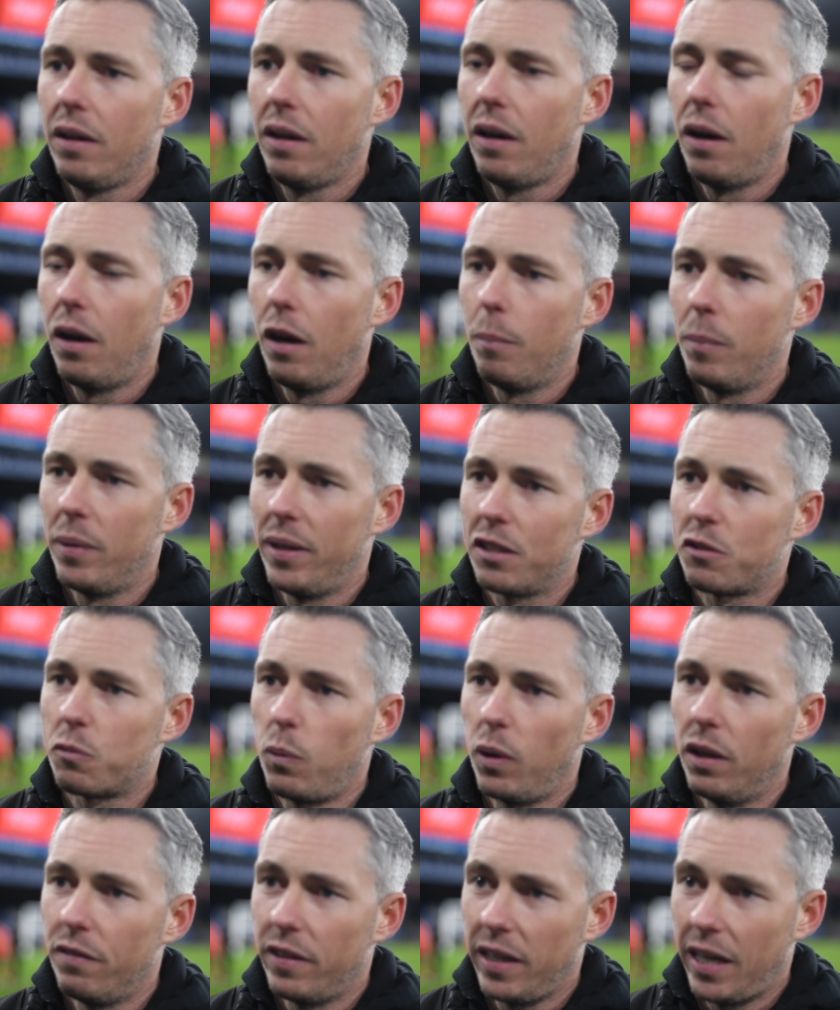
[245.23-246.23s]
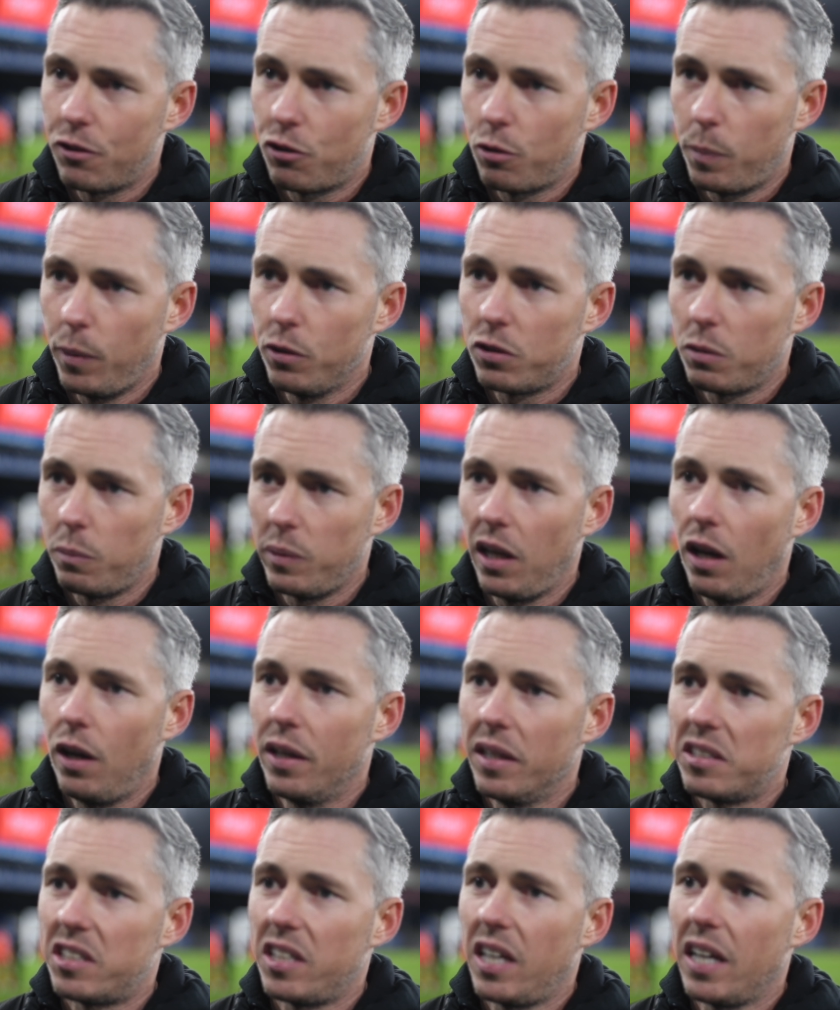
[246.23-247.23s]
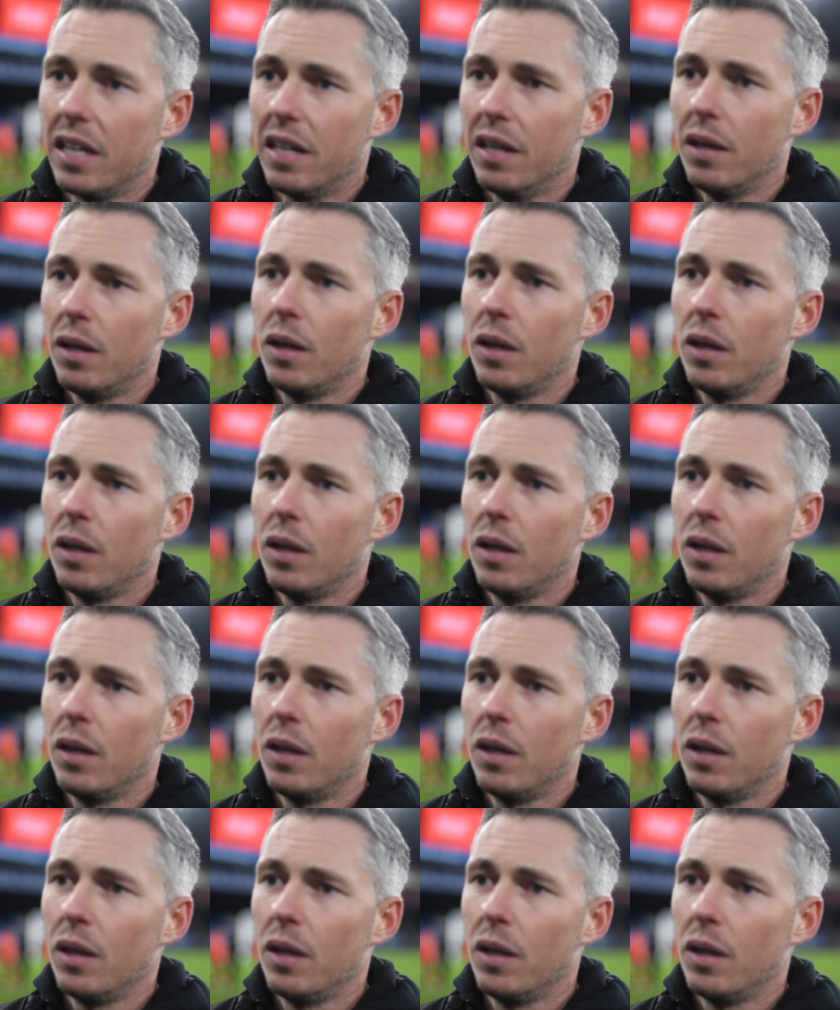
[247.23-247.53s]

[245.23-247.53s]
and that's one of the attributes that we'd like to see